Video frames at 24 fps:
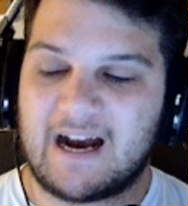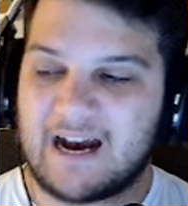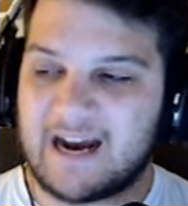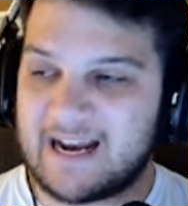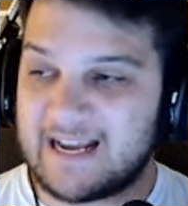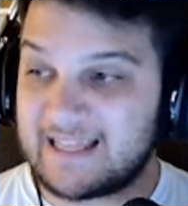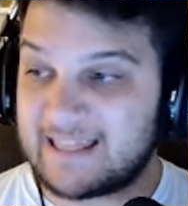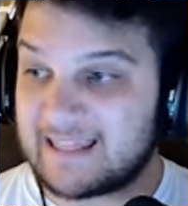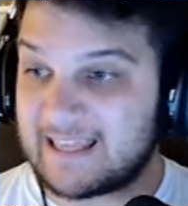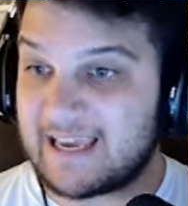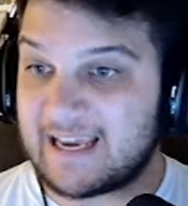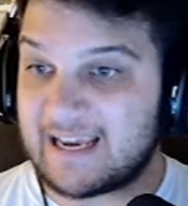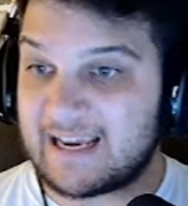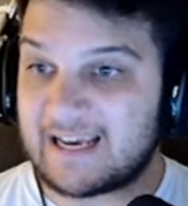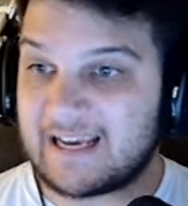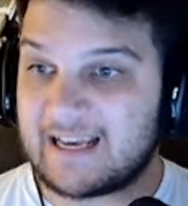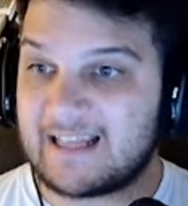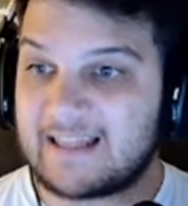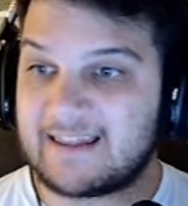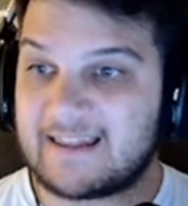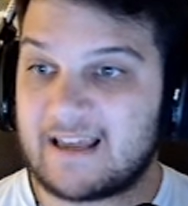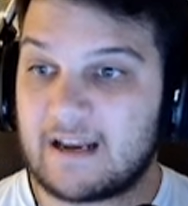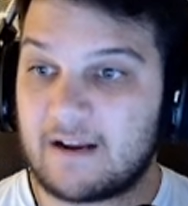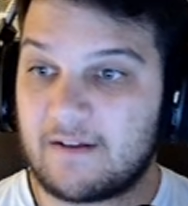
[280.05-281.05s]
I think
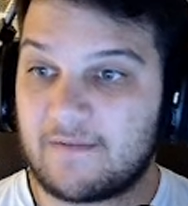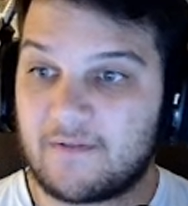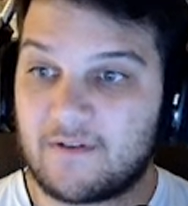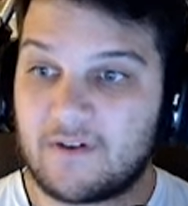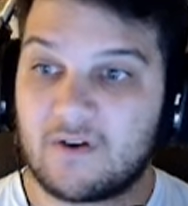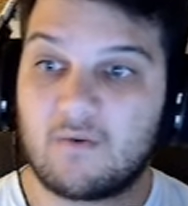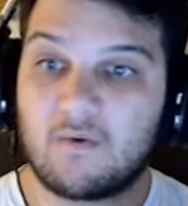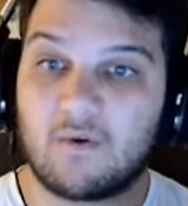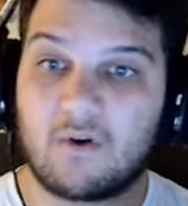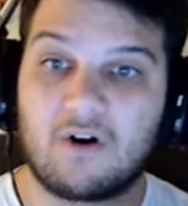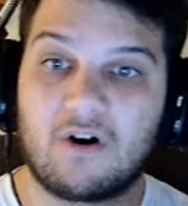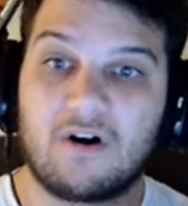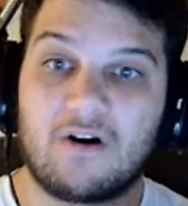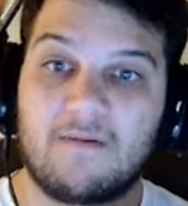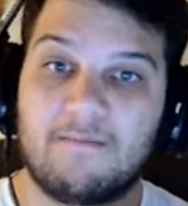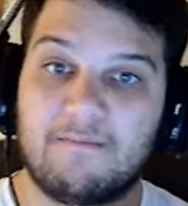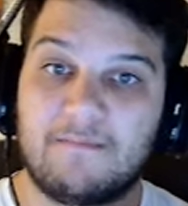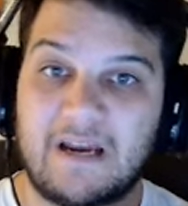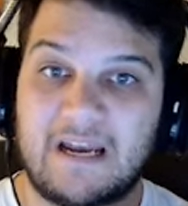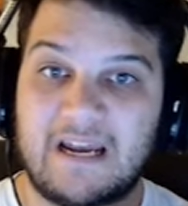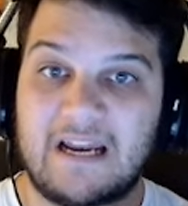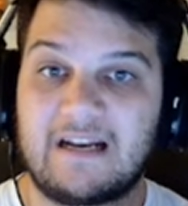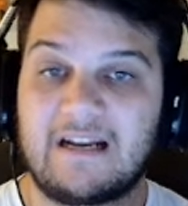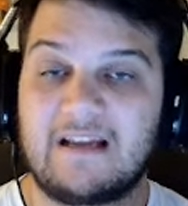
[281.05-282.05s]
that if you are
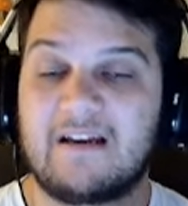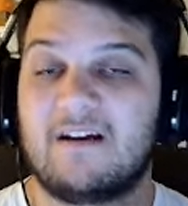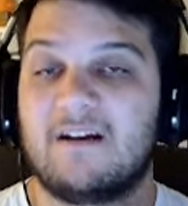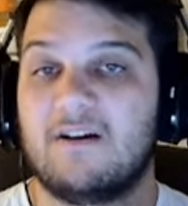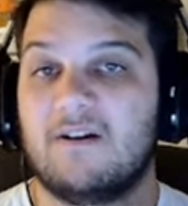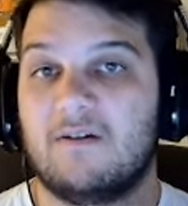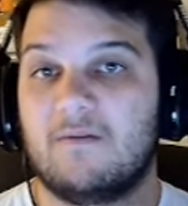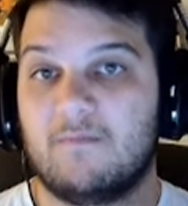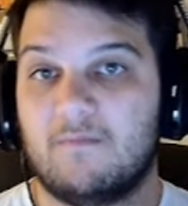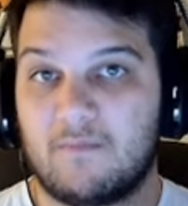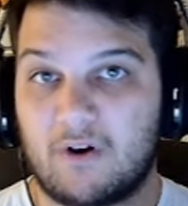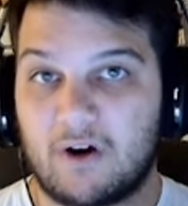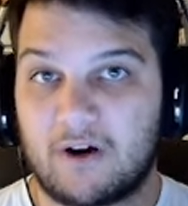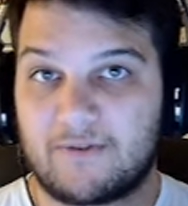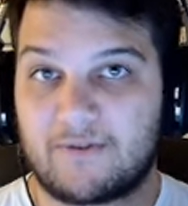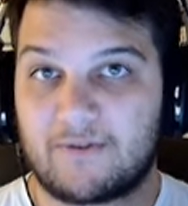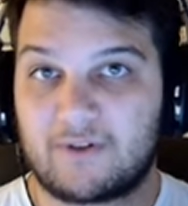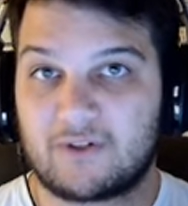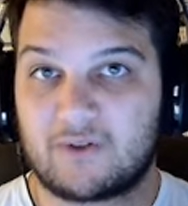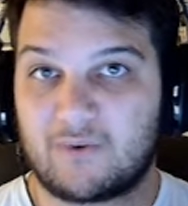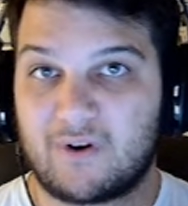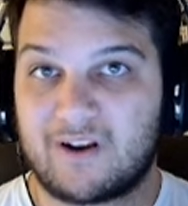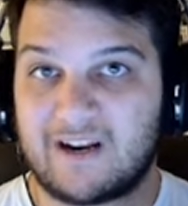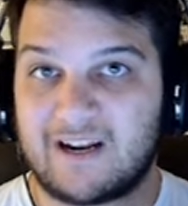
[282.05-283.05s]
maining
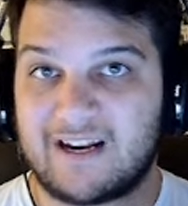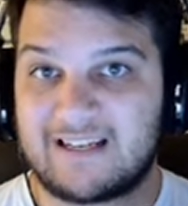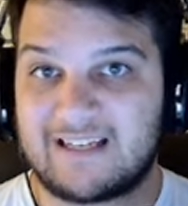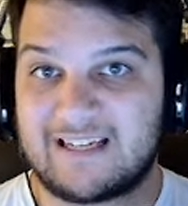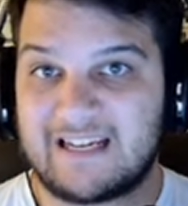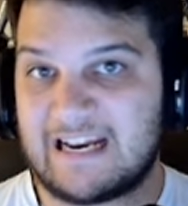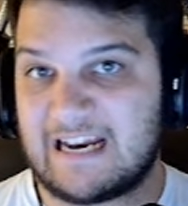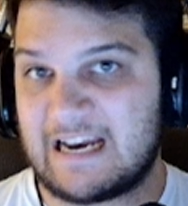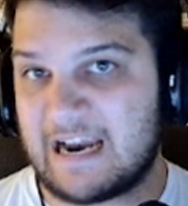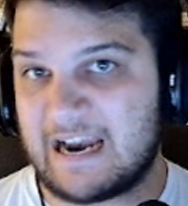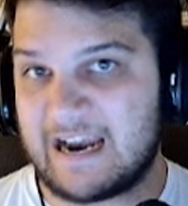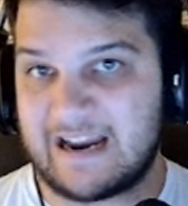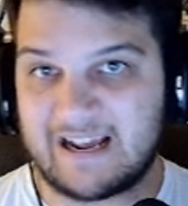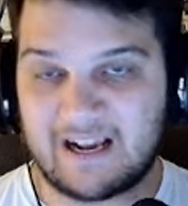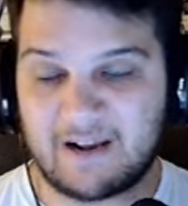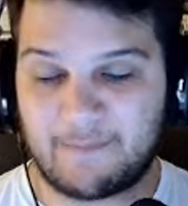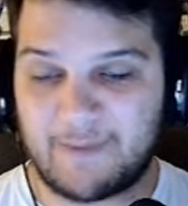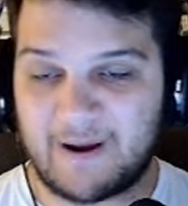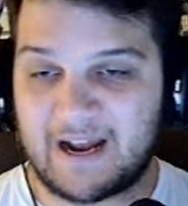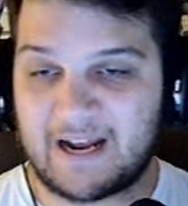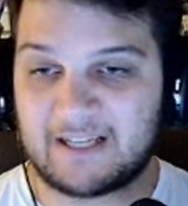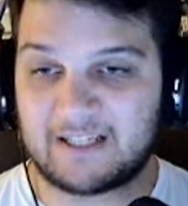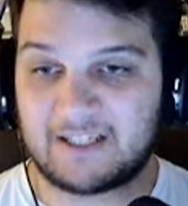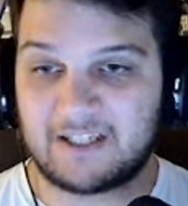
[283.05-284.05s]
Mothra 2019 in any
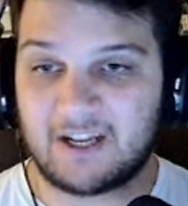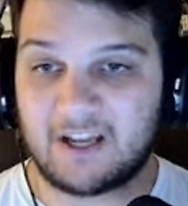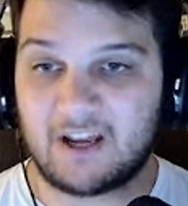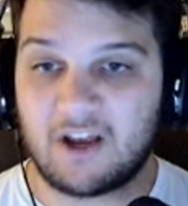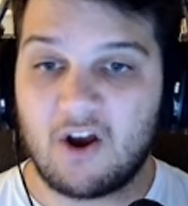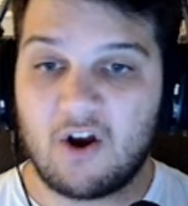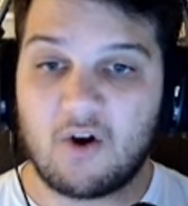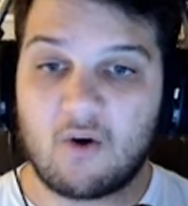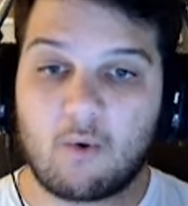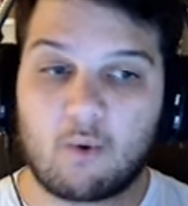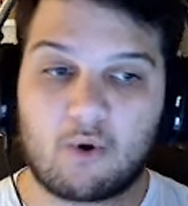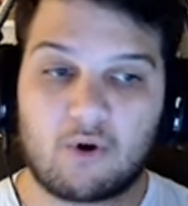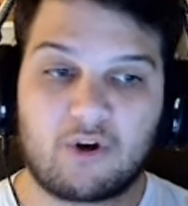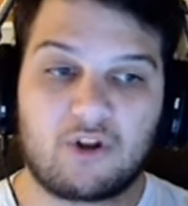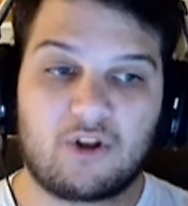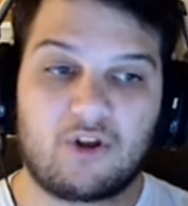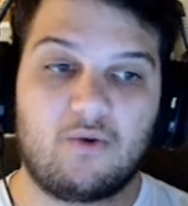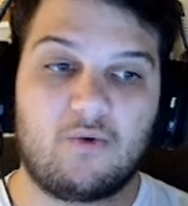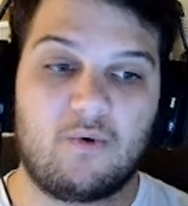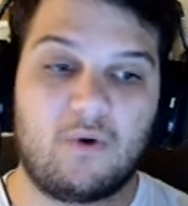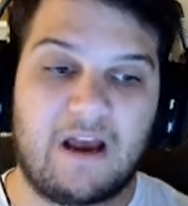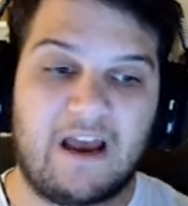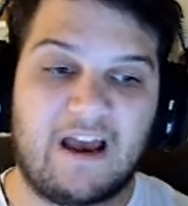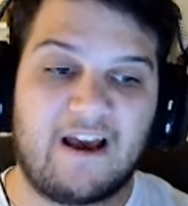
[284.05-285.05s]
capacity, or
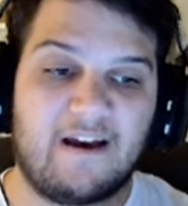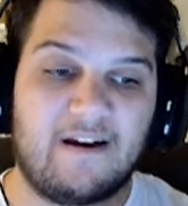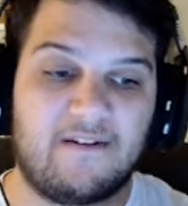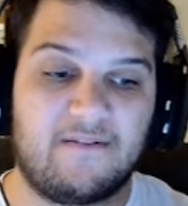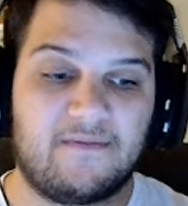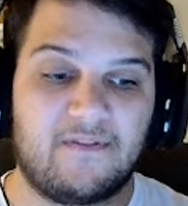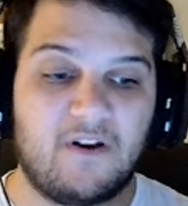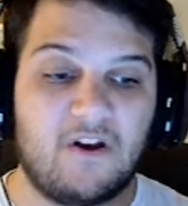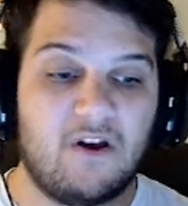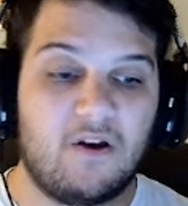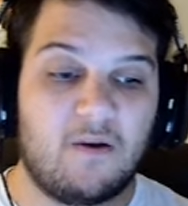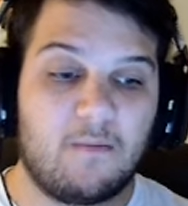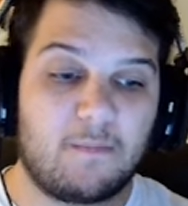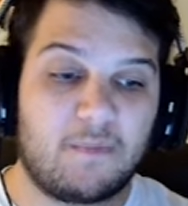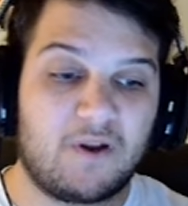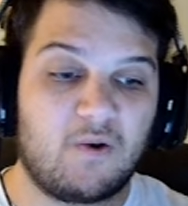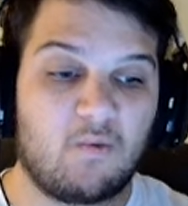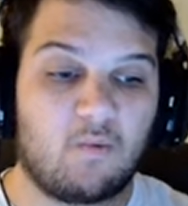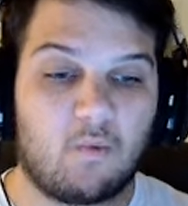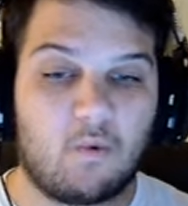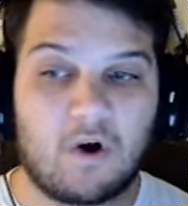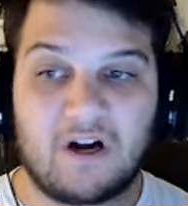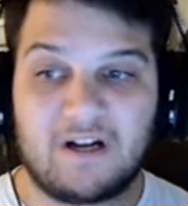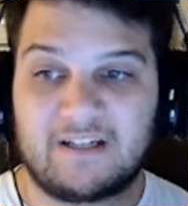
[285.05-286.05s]
you have
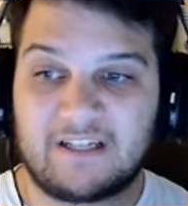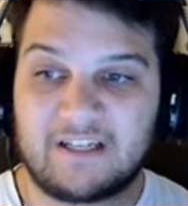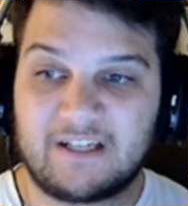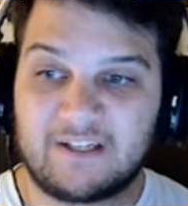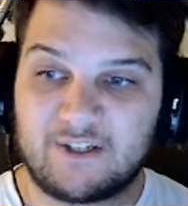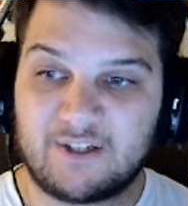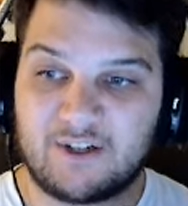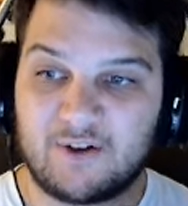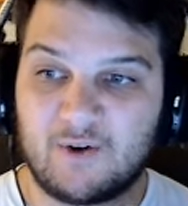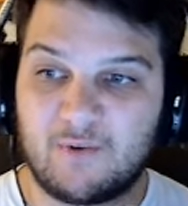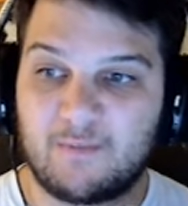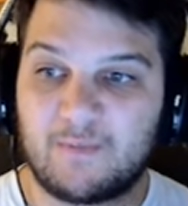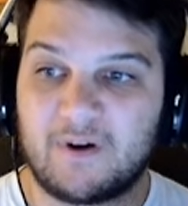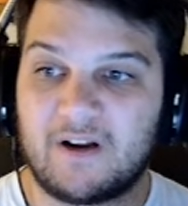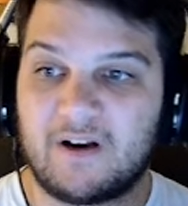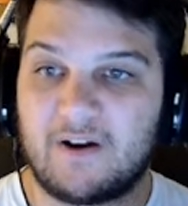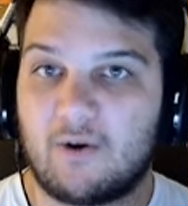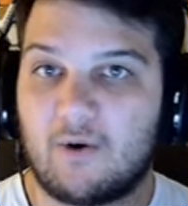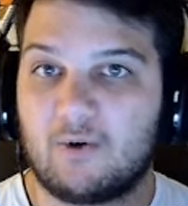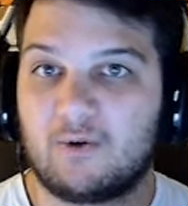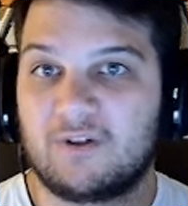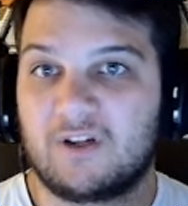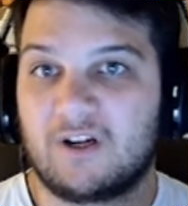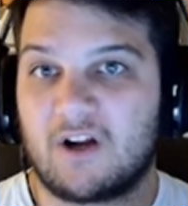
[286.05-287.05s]
been wanting to but
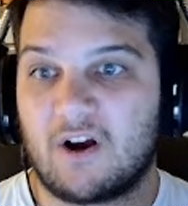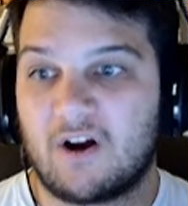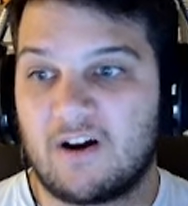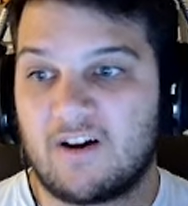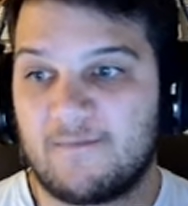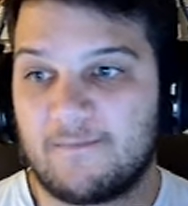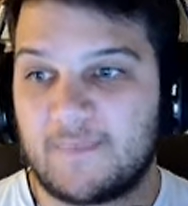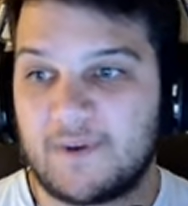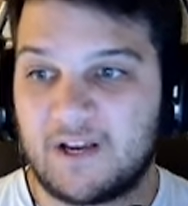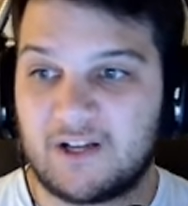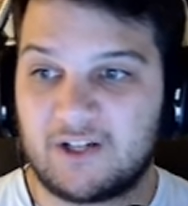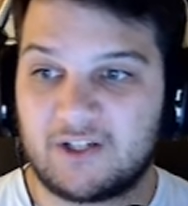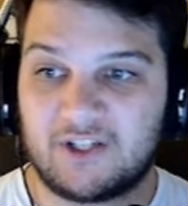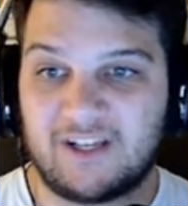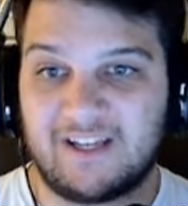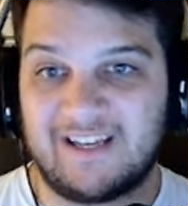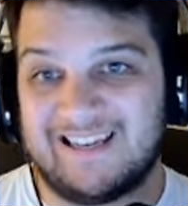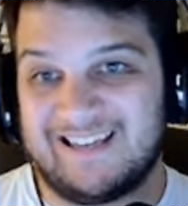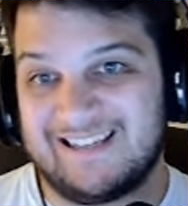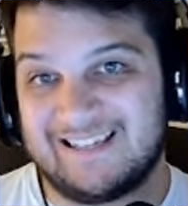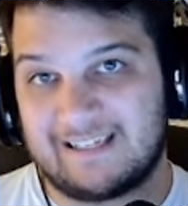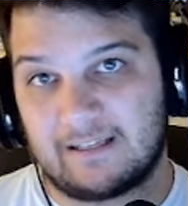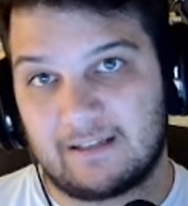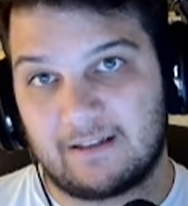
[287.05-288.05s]
holding off because
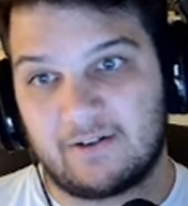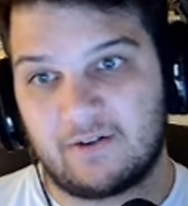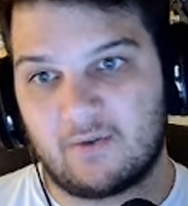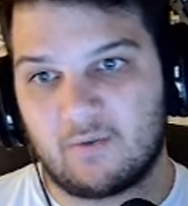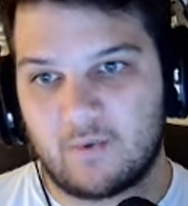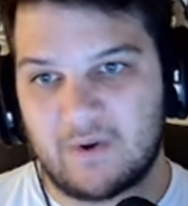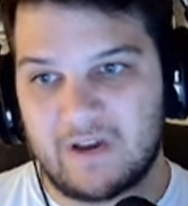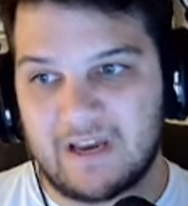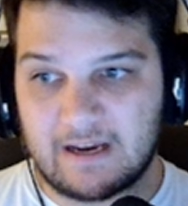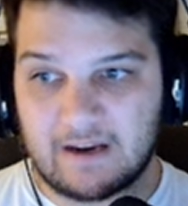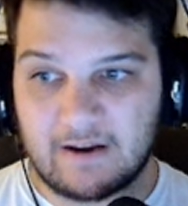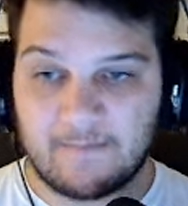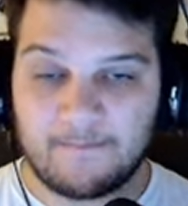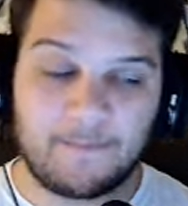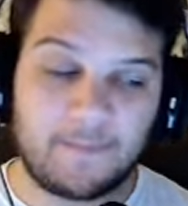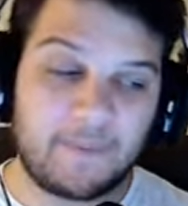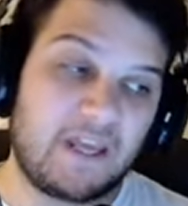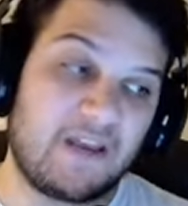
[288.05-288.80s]
she is a little weak,